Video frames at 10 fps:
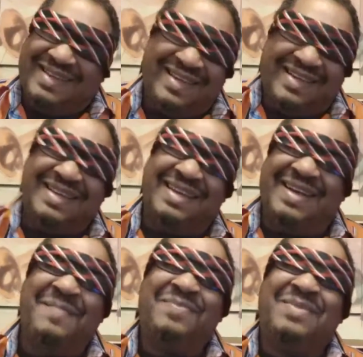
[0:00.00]

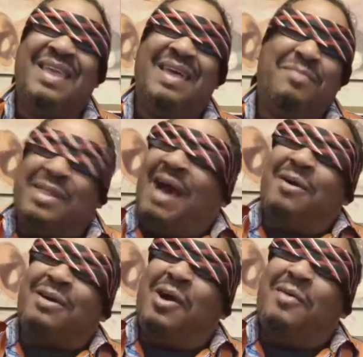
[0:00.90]
But
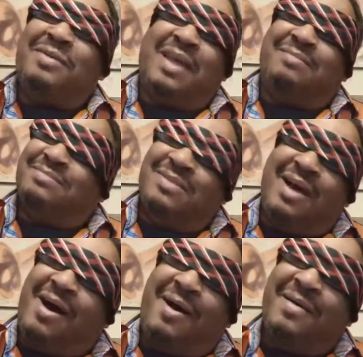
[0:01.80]
I'll go. Like,
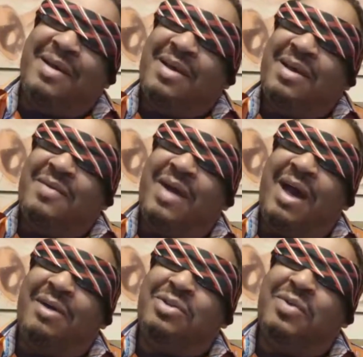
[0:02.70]
nah. Well,
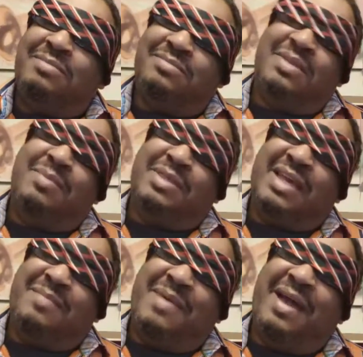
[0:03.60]
I'll do it. Let me
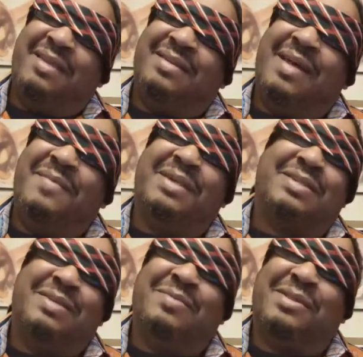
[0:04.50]
think about it. I mean,
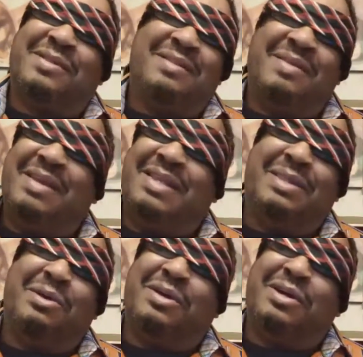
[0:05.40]
it
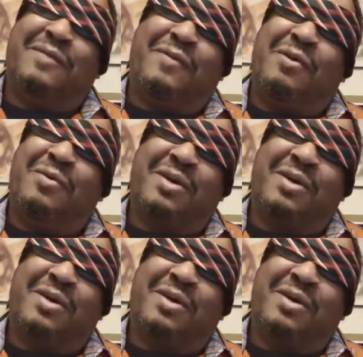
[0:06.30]
didn't look good for old